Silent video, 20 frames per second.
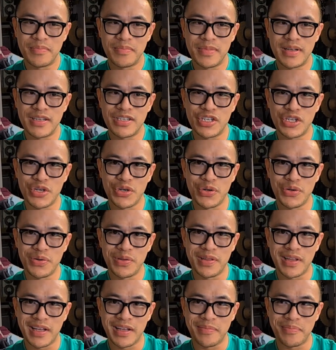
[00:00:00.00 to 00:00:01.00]
issue
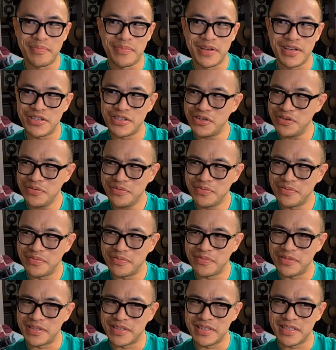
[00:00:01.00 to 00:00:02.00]

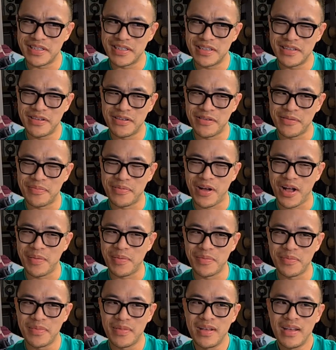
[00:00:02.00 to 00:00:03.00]
with, or
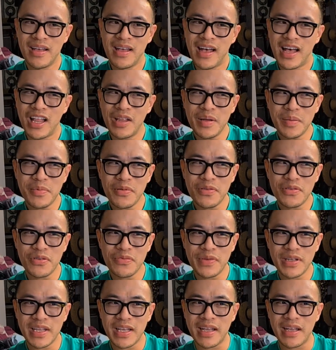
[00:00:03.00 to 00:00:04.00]
problem. Other people don't
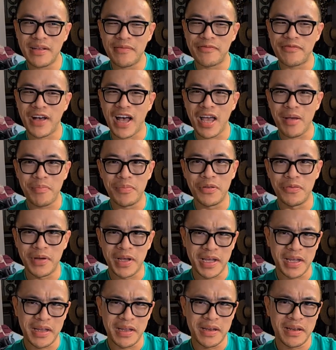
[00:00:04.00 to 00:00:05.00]
really vibe the
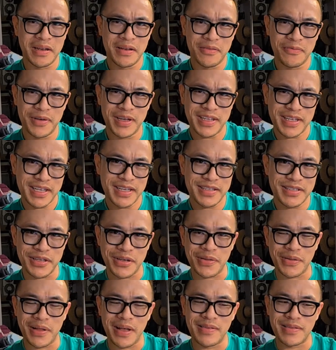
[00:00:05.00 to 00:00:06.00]
way we did,
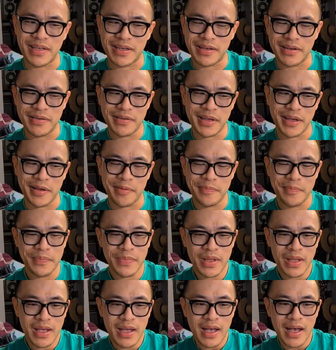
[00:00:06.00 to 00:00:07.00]
so I was like, okay.
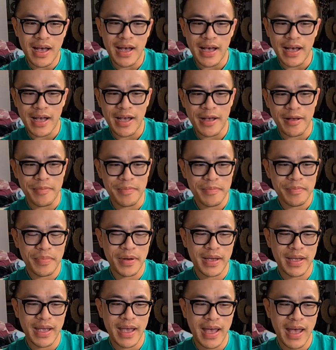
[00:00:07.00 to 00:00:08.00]

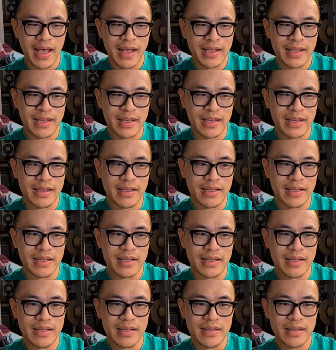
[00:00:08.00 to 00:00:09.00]
But yeah, I
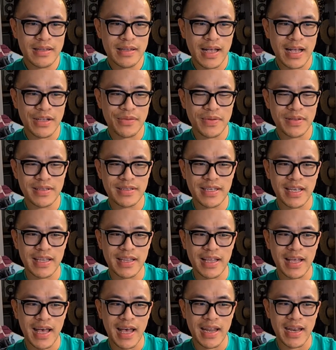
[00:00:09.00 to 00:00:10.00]
just want to say
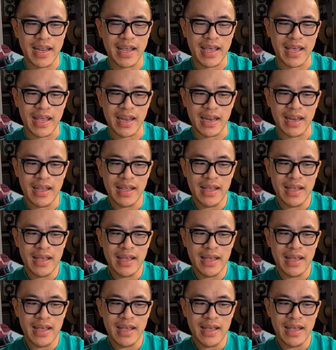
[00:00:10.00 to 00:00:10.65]
that, and